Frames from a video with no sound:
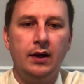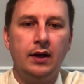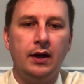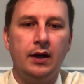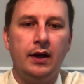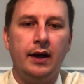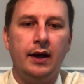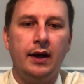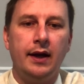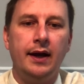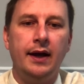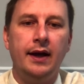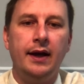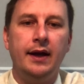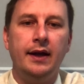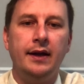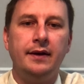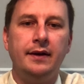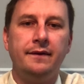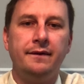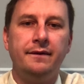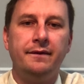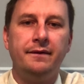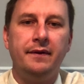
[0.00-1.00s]

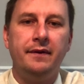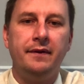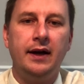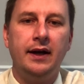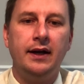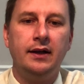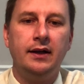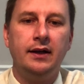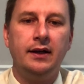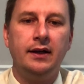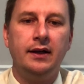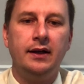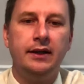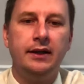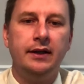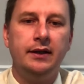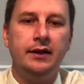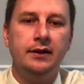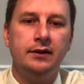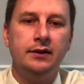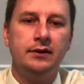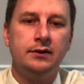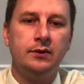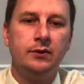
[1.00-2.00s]
And
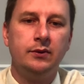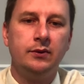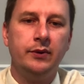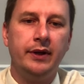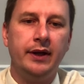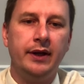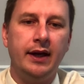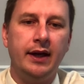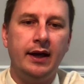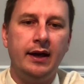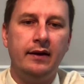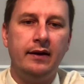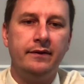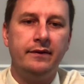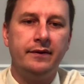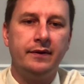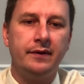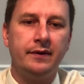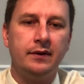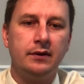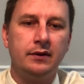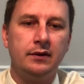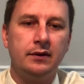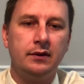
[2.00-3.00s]
finally, we have
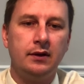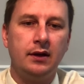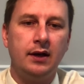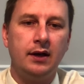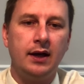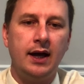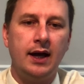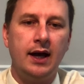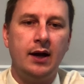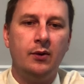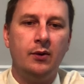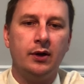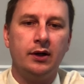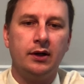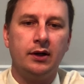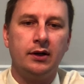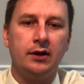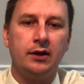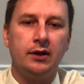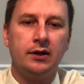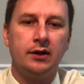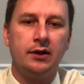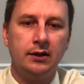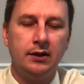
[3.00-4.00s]
our
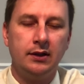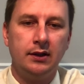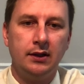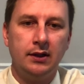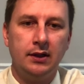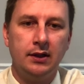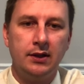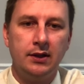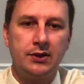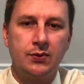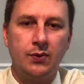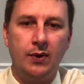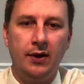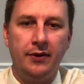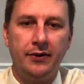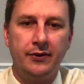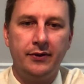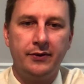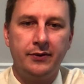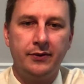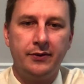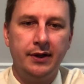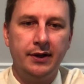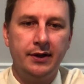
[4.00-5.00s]
12th
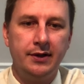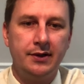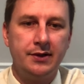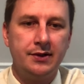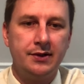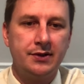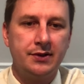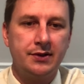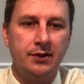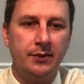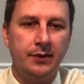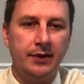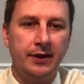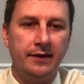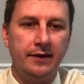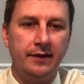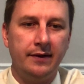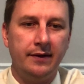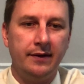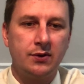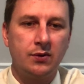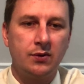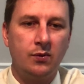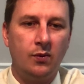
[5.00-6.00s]
graders. So we have
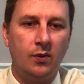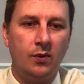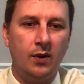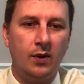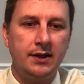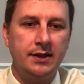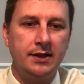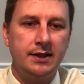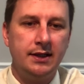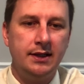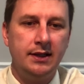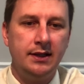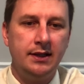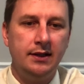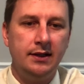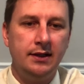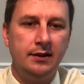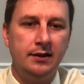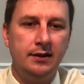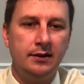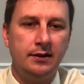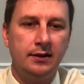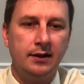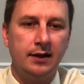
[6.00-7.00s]

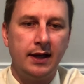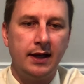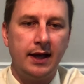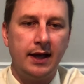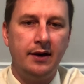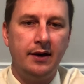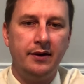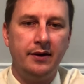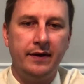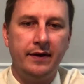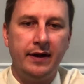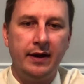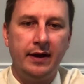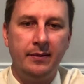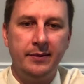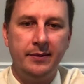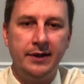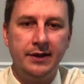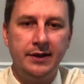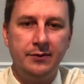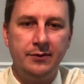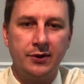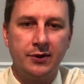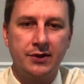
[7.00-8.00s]
20 out of how
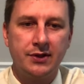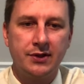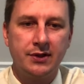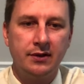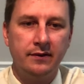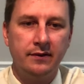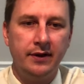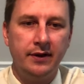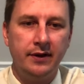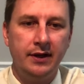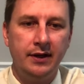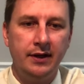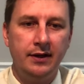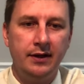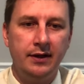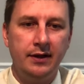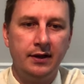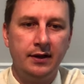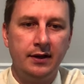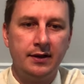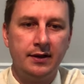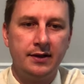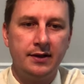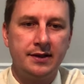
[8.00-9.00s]
many were surveyed?
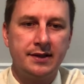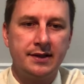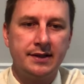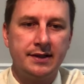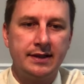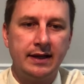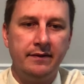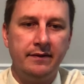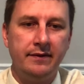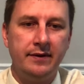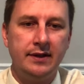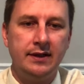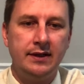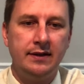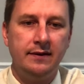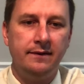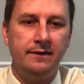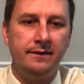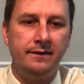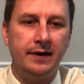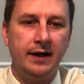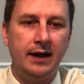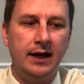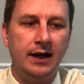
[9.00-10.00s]

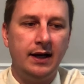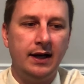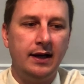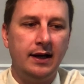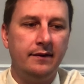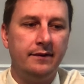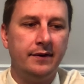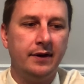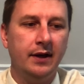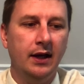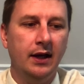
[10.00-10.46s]
75.